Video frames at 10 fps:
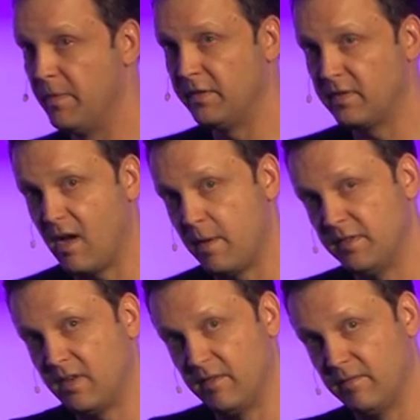this economy is
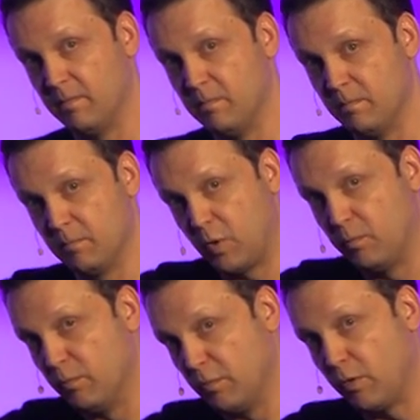kind of
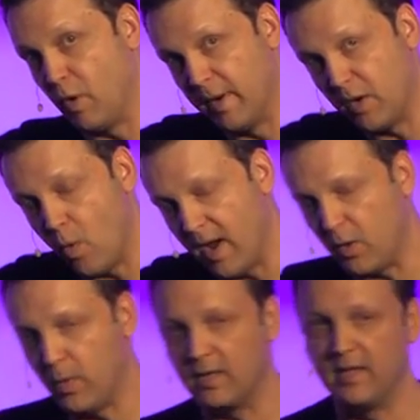growing quite
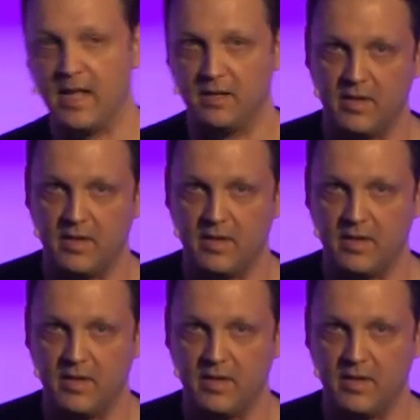quickly into